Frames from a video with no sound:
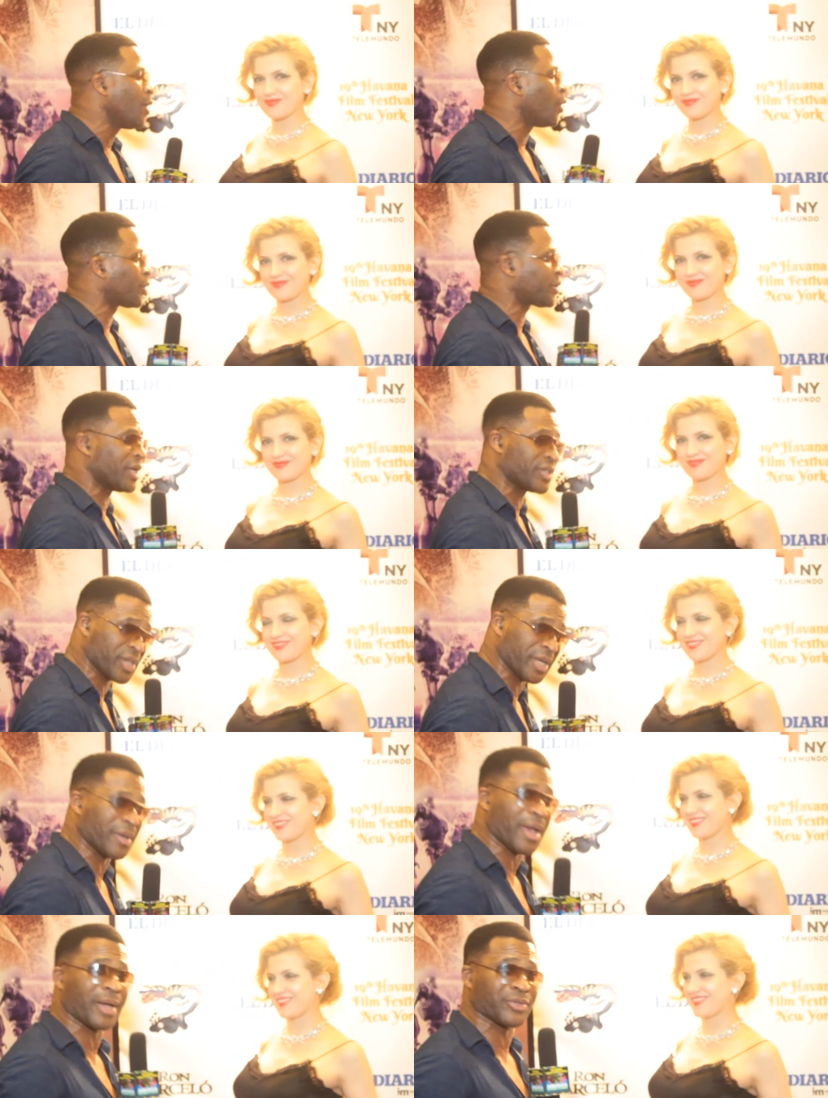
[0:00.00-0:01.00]
Speaker 1: who is
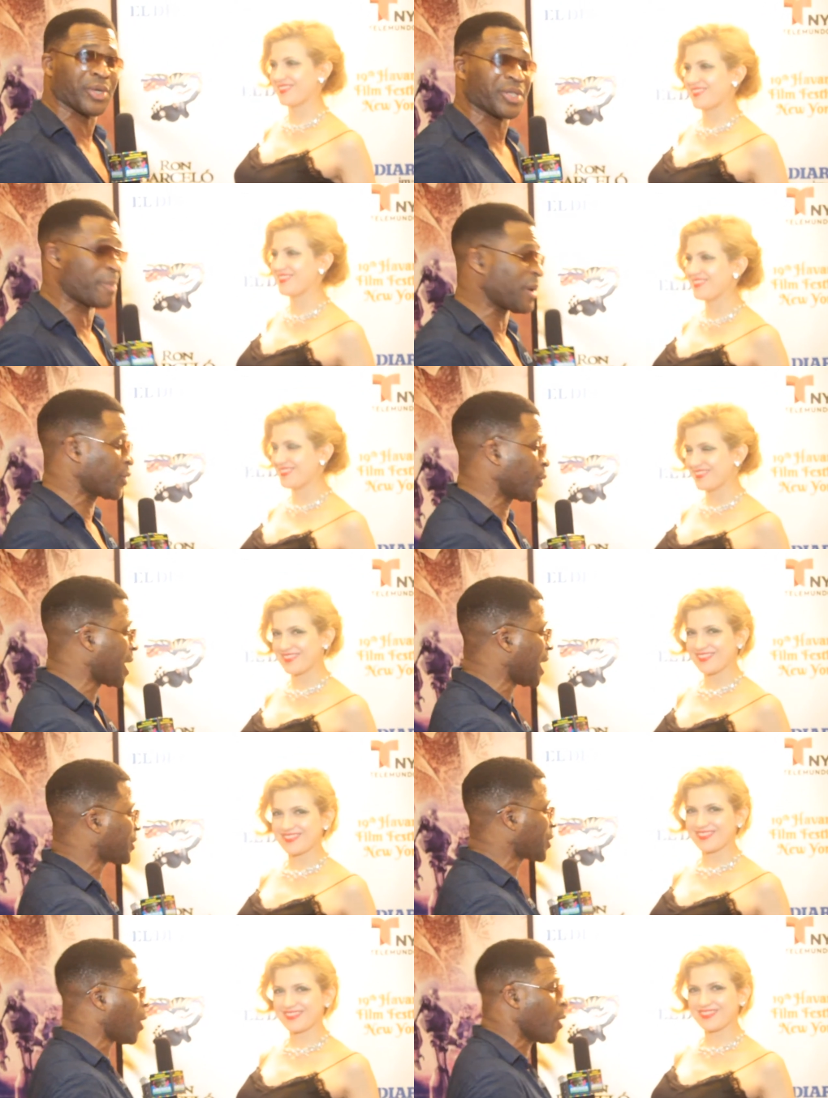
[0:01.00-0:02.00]
the actually special
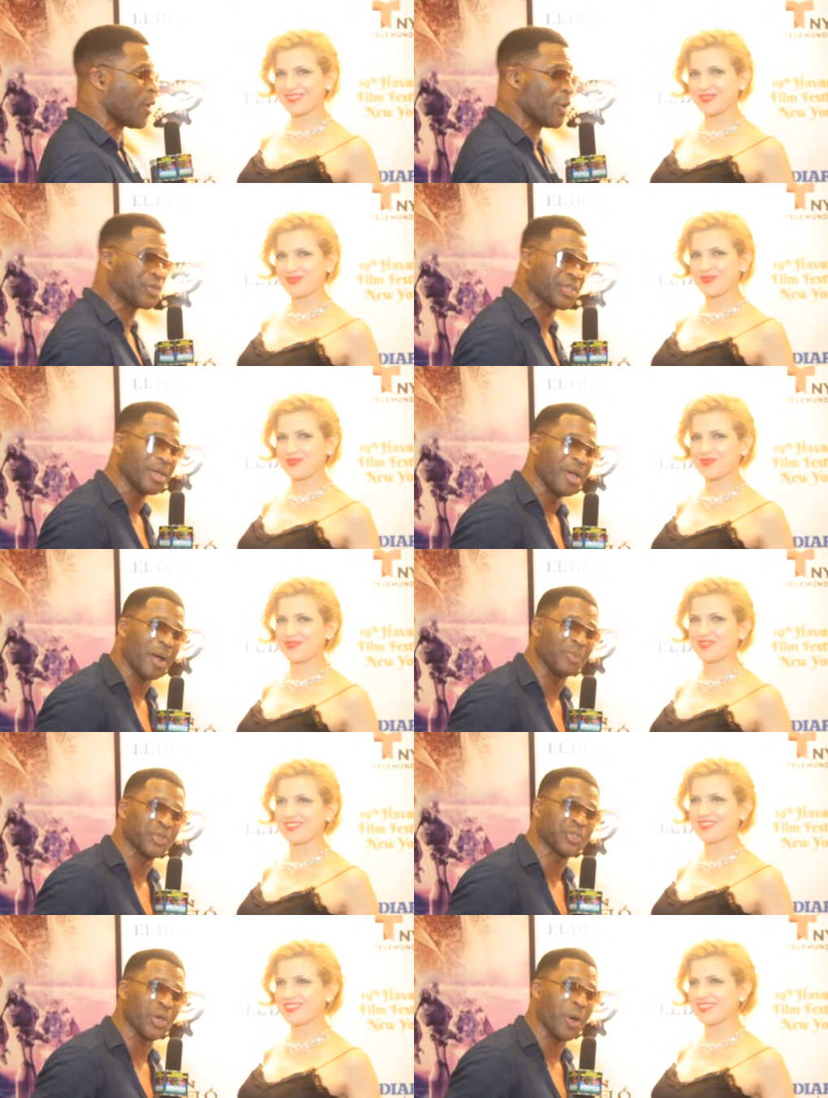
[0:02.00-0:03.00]
guest co-host on
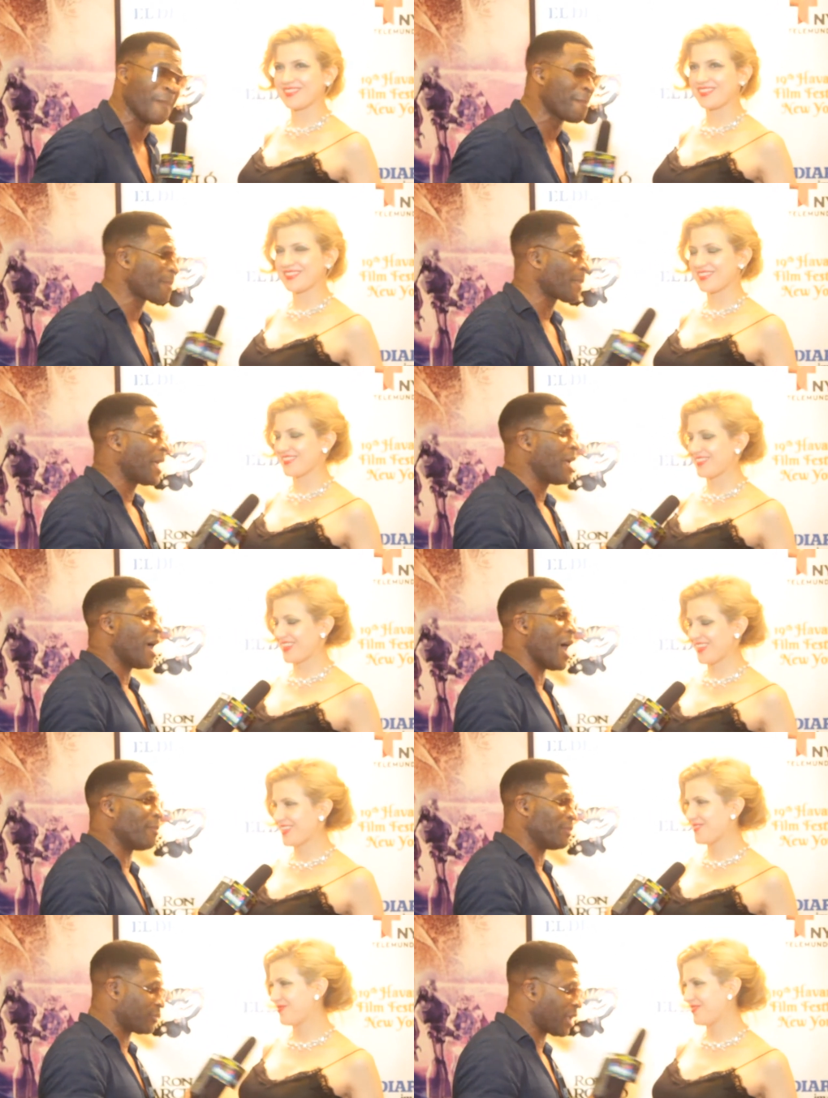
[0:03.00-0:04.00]
the show.
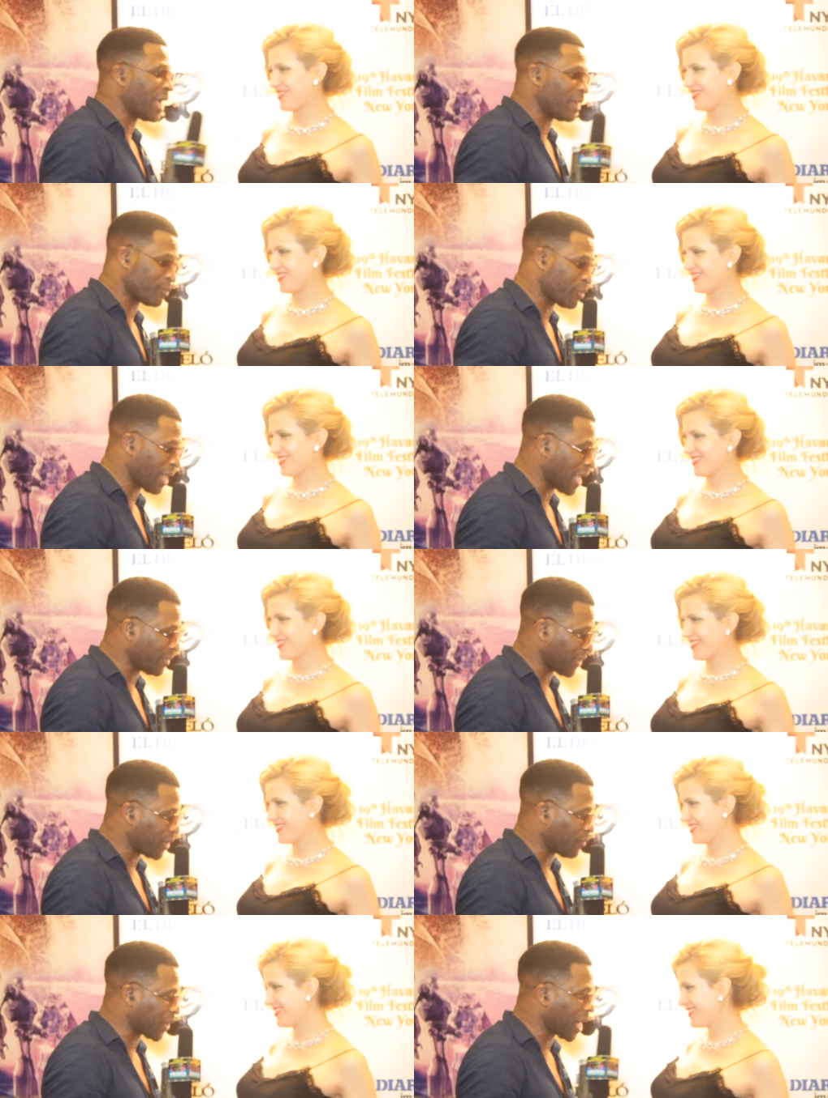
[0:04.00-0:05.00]
Um,
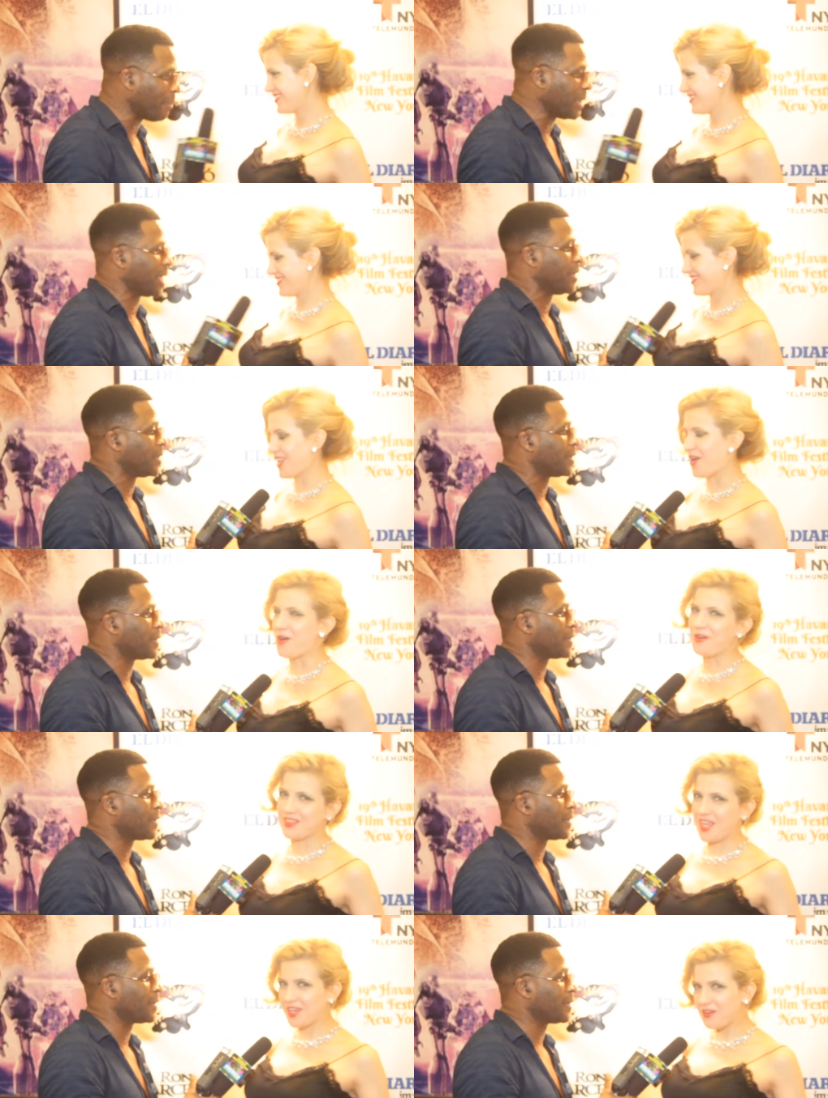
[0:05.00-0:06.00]
thank you for coming.
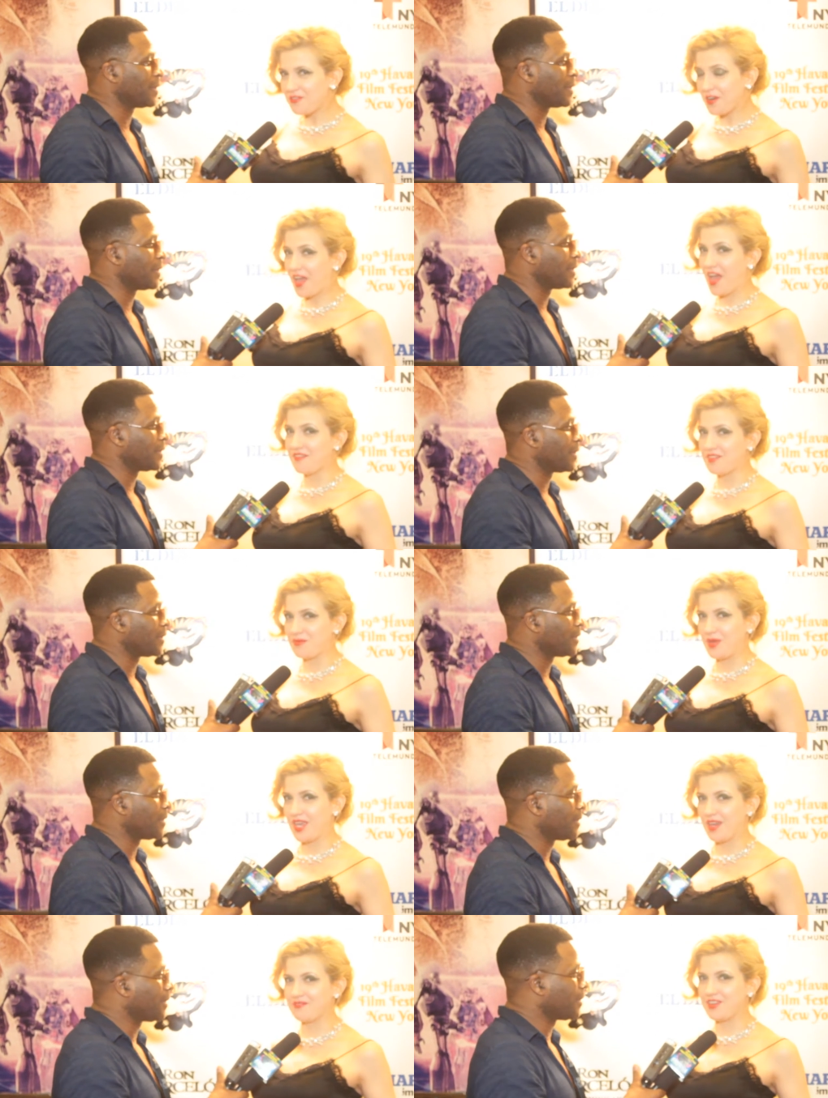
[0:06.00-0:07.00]
Speaker 2: Oh, thank you for having
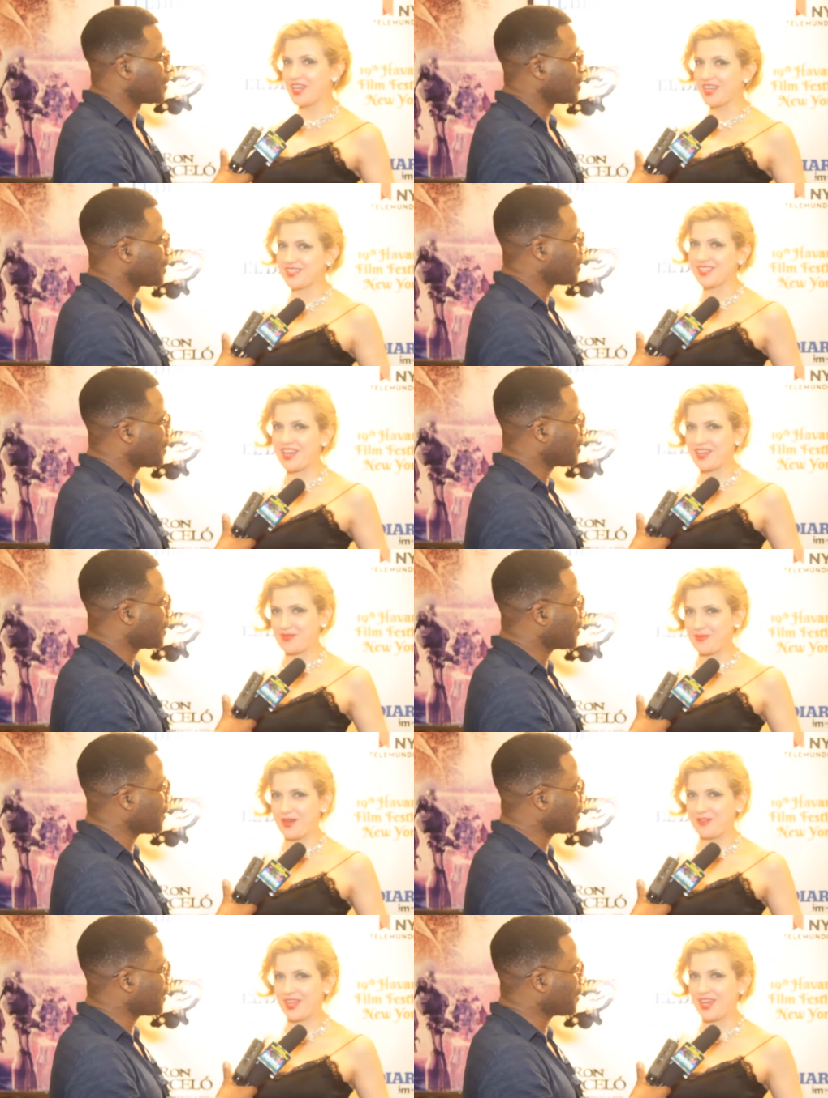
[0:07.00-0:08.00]
me. I'm very excited
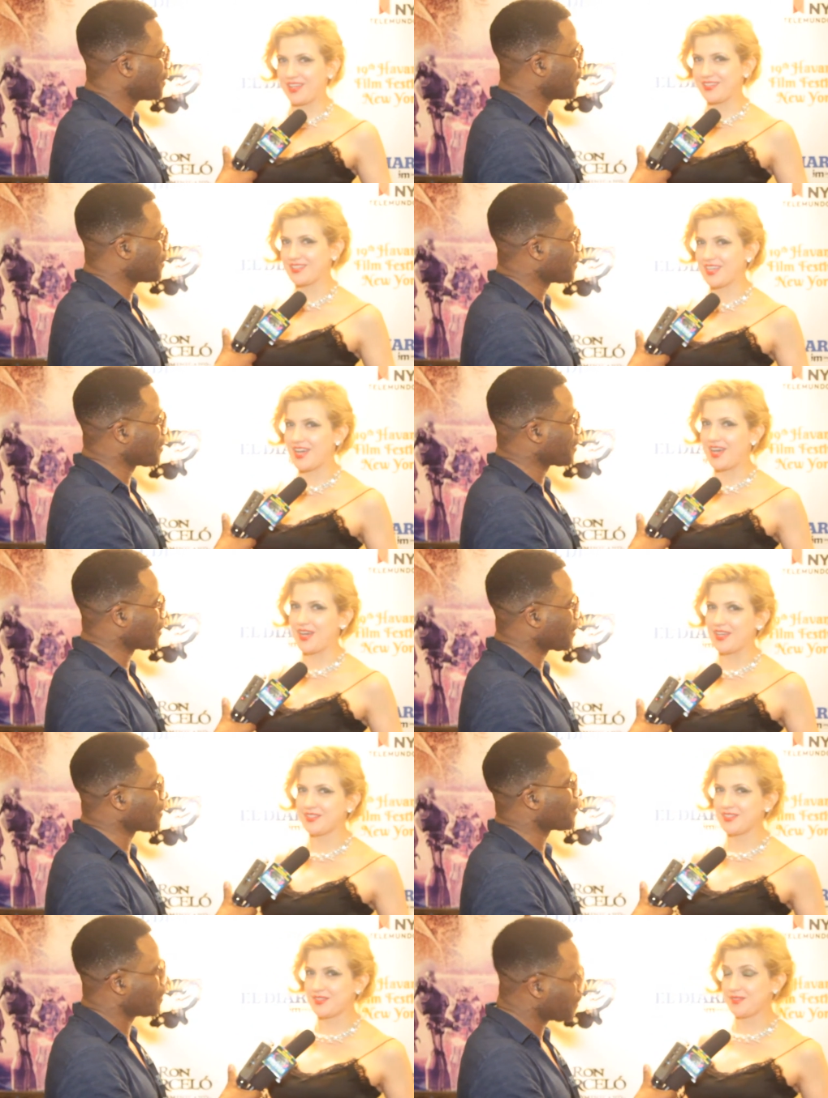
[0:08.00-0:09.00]
about that.
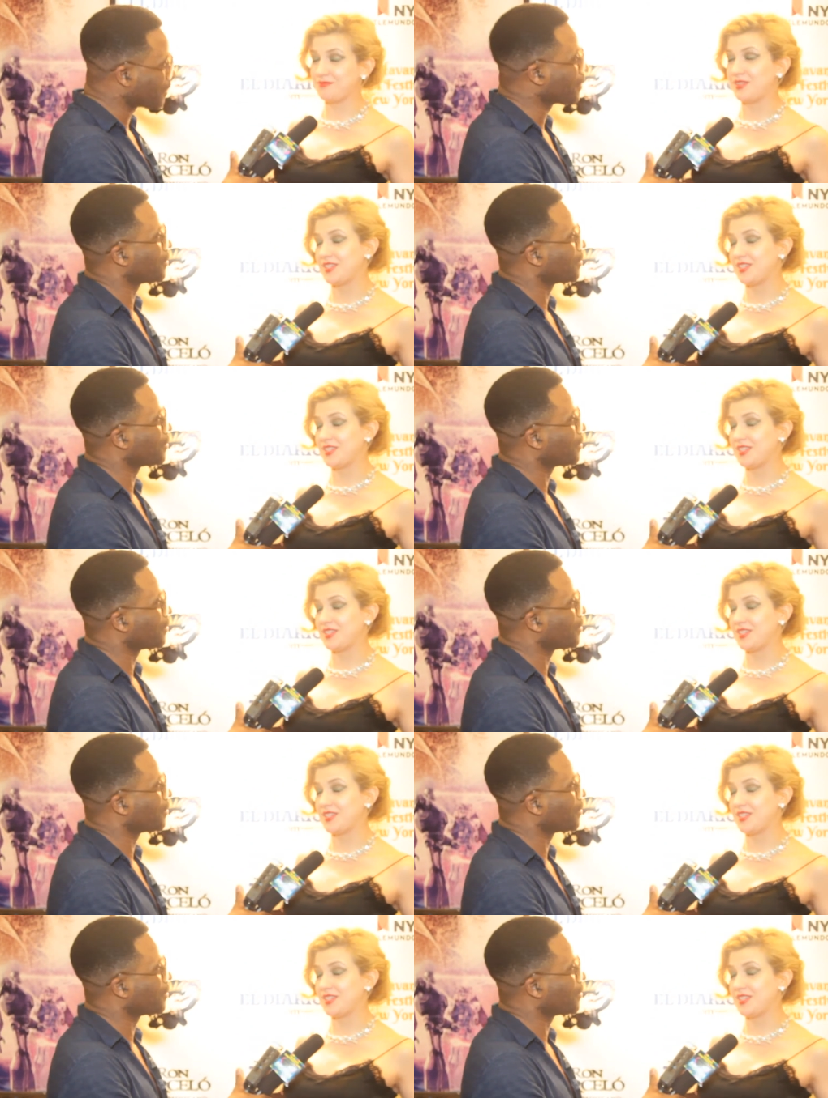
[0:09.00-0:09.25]
Uh, this